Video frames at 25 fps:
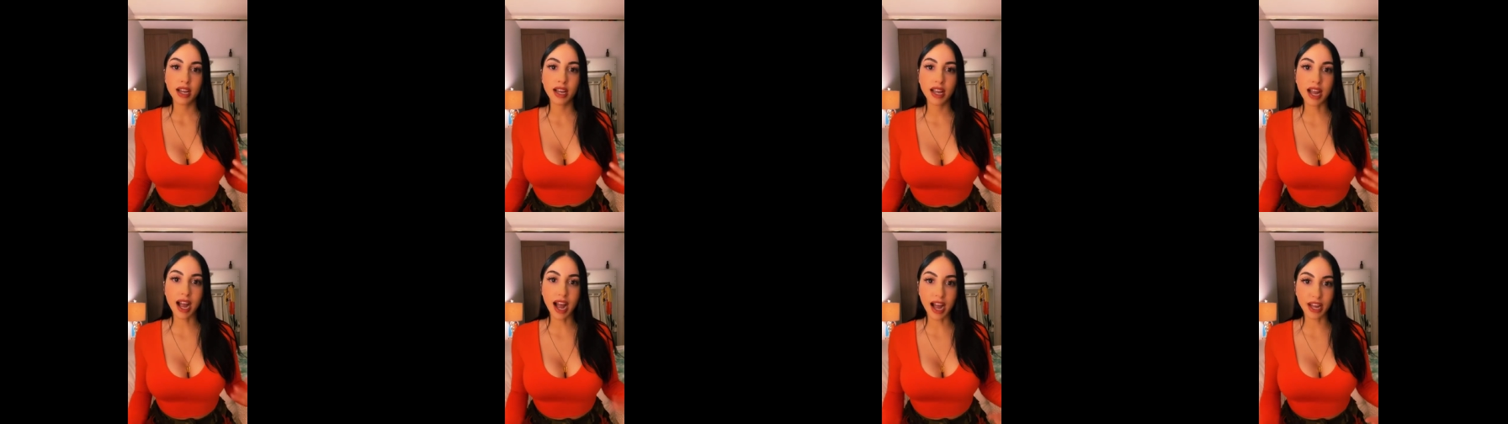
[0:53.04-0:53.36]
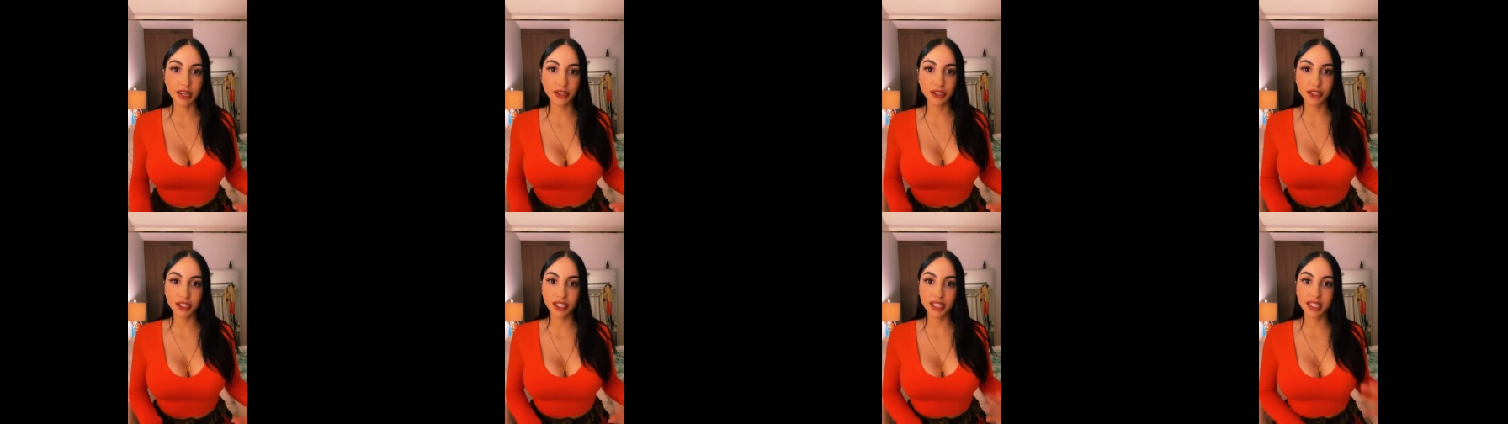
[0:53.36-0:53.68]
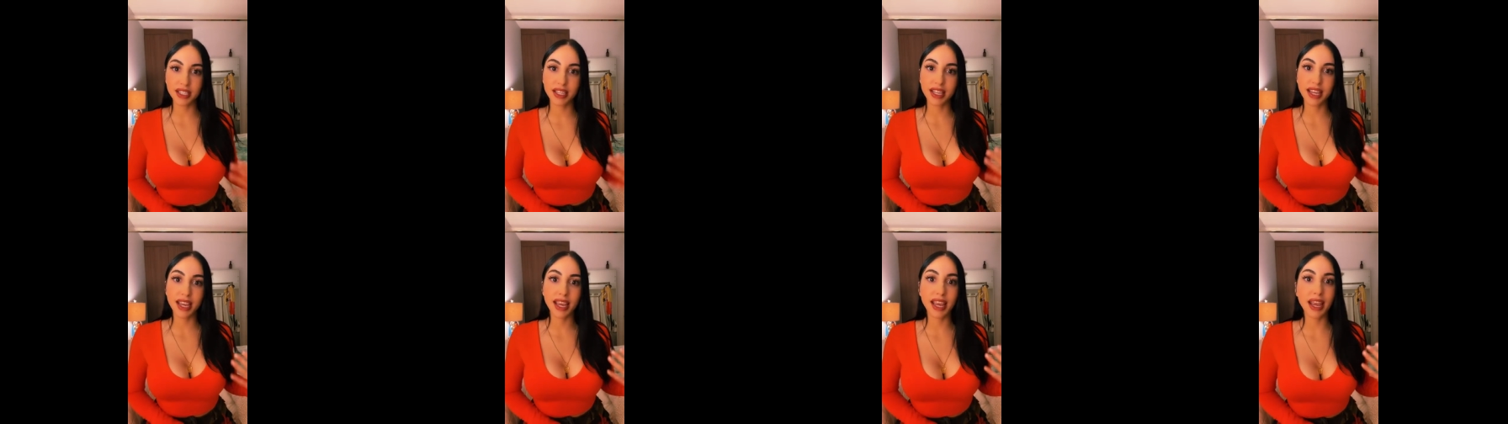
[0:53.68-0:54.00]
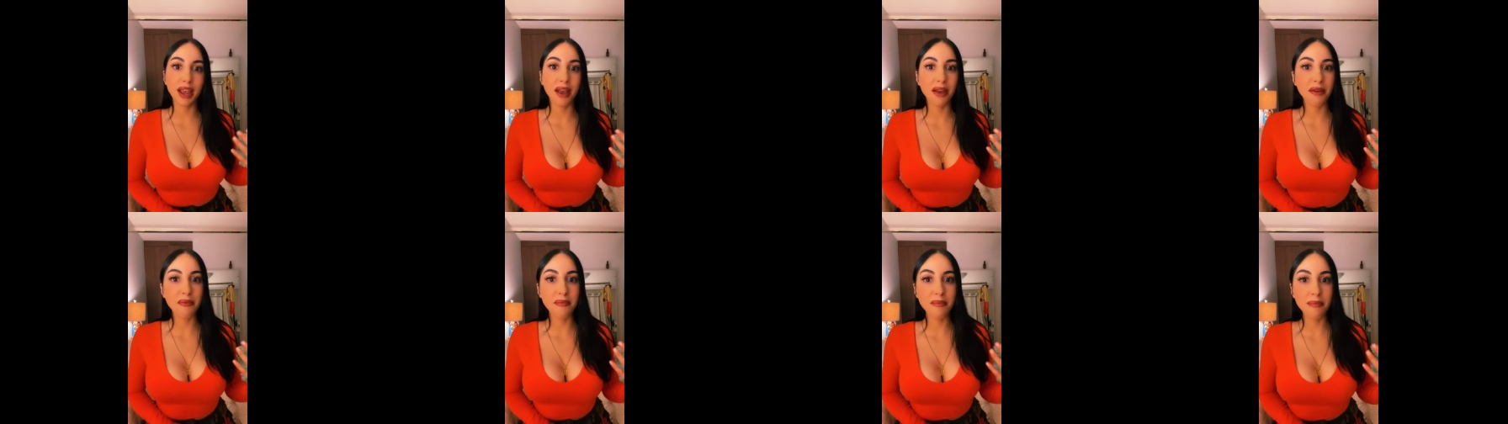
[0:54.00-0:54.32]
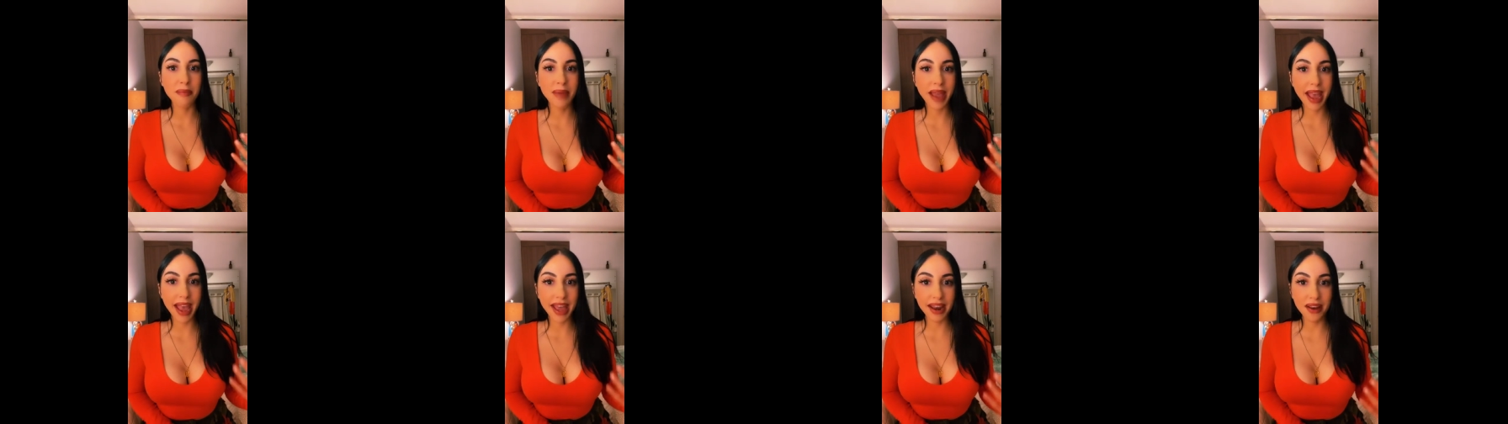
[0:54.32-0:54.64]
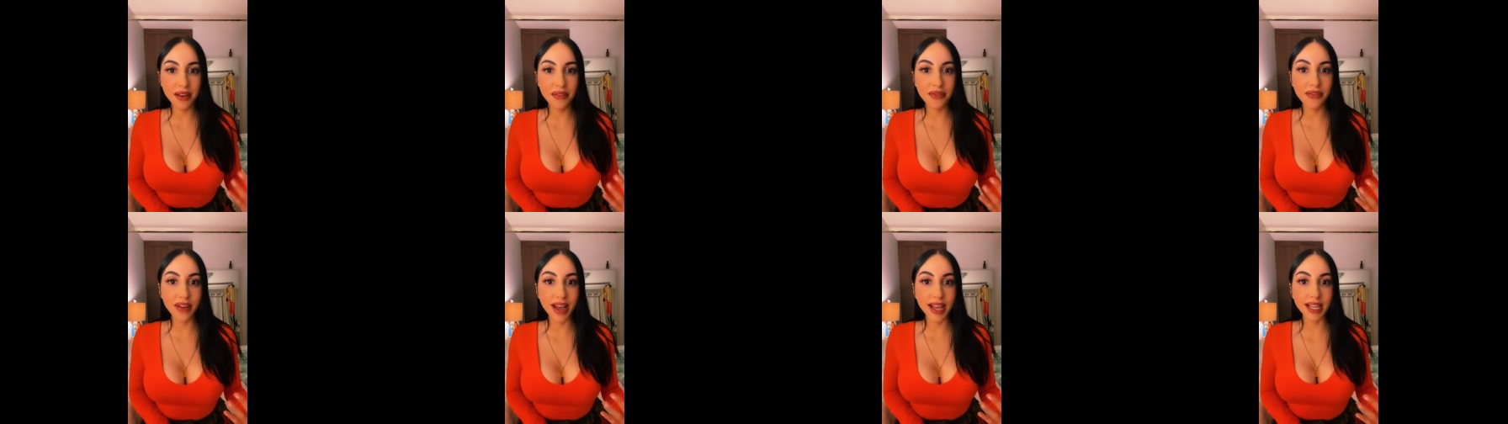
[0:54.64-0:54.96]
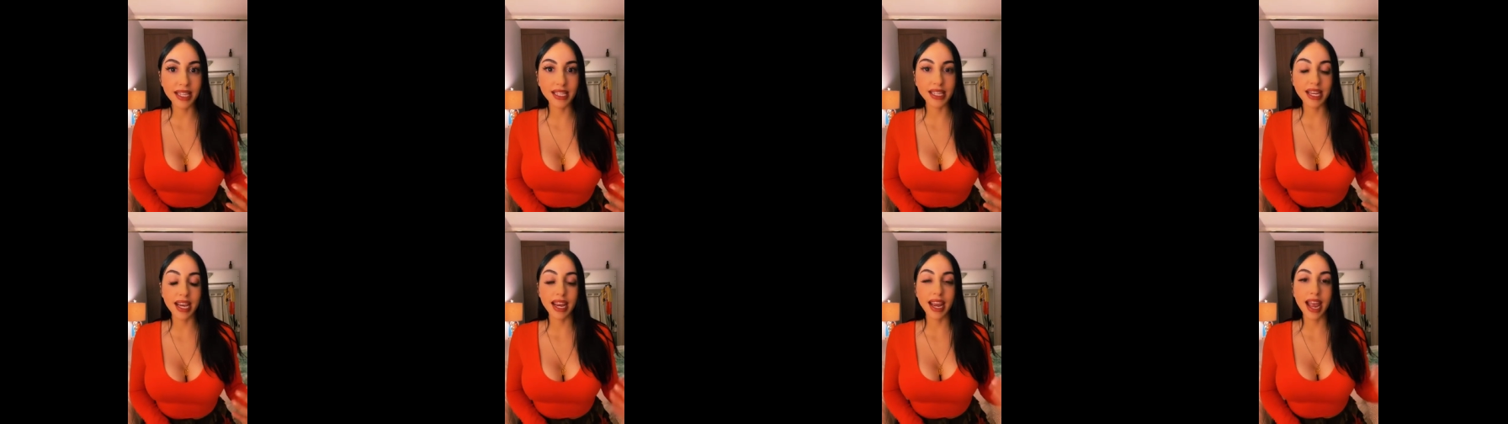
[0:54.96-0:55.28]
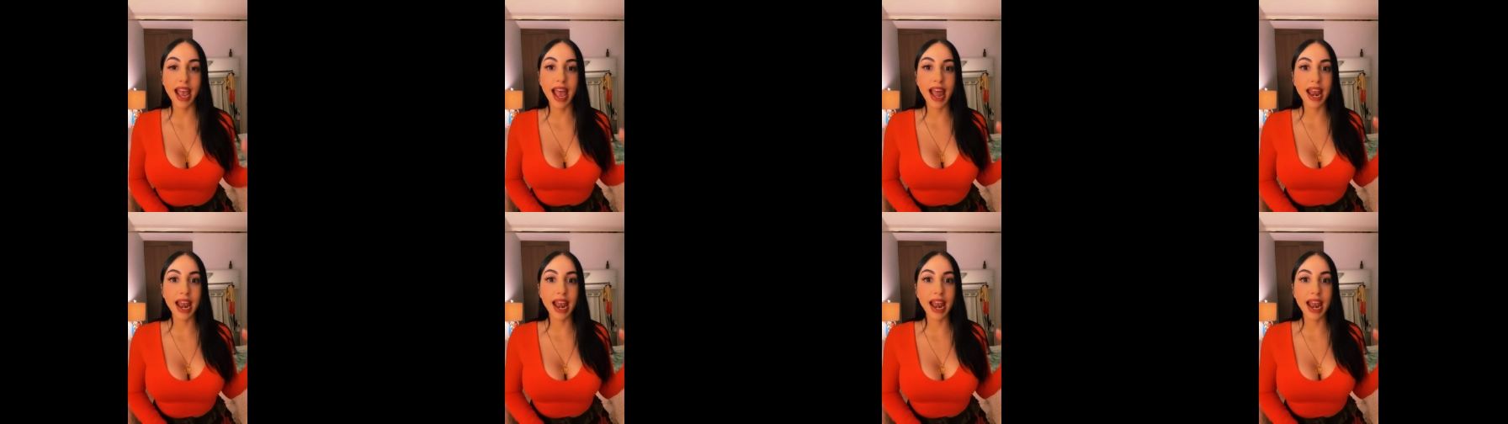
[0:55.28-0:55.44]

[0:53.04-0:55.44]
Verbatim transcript: consciously manifesting,